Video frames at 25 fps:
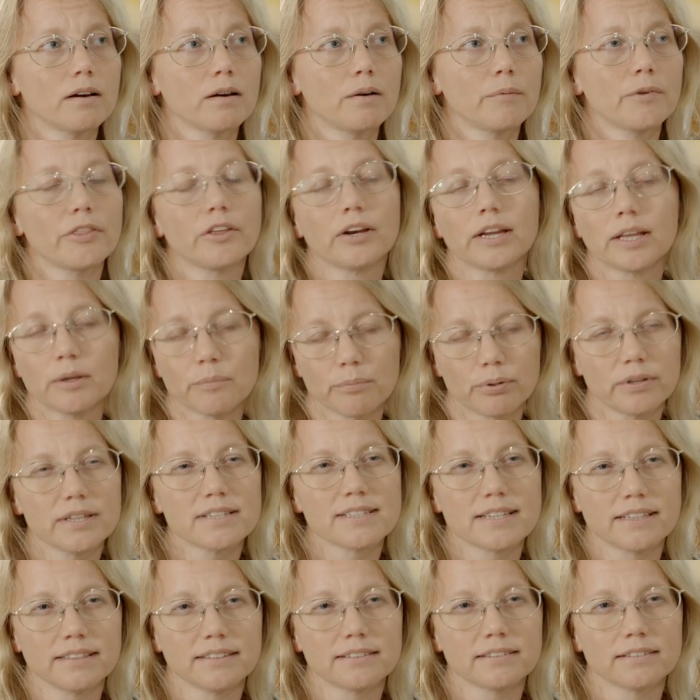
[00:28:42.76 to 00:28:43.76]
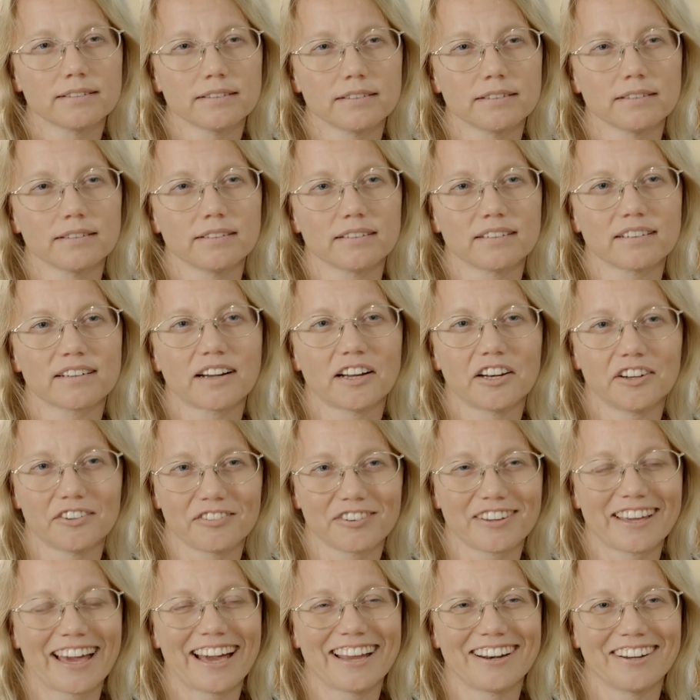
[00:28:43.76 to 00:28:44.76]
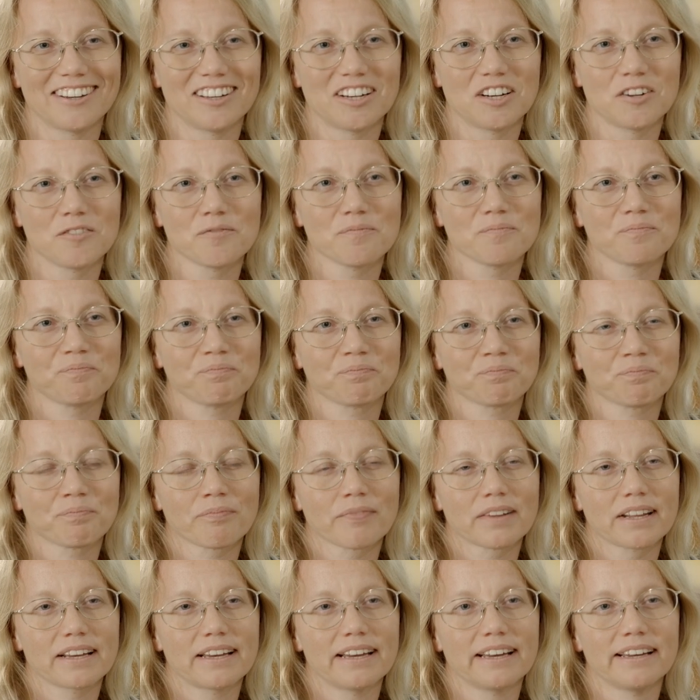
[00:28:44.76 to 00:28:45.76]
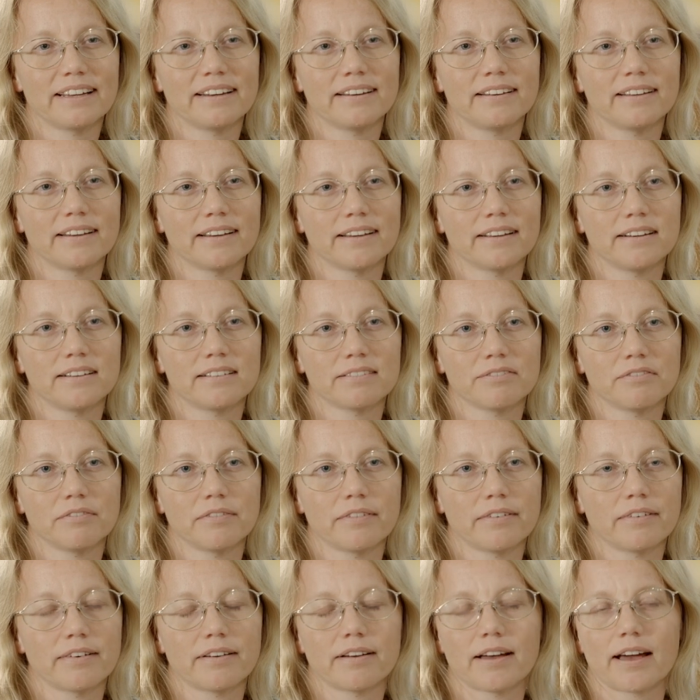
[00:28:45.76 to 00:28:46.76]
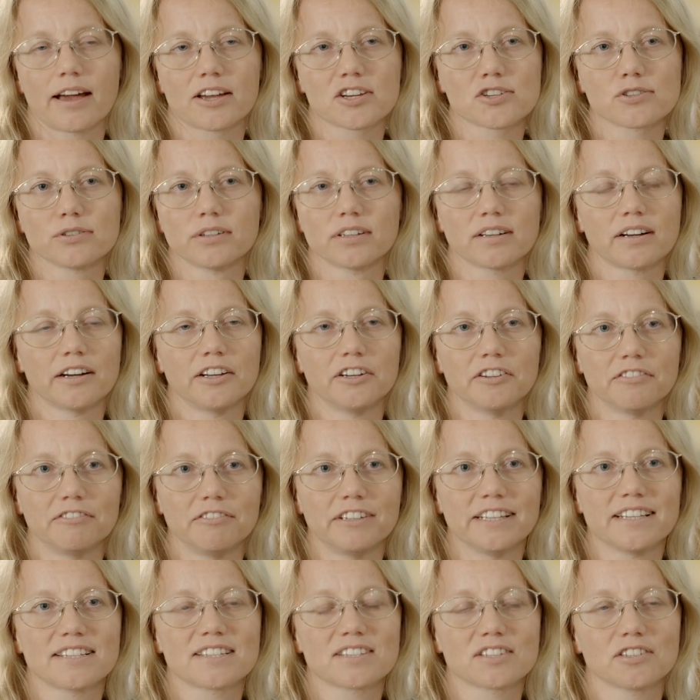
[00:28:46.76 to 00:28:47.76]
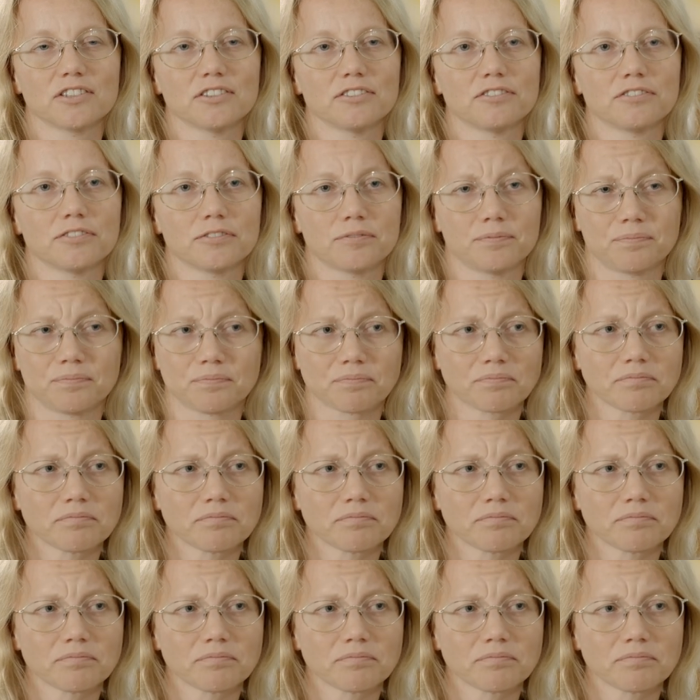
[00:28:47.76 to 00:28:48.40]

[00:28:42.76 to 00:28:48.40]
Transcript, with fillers: with an implicit uh, kind of canon and and actual kind of list of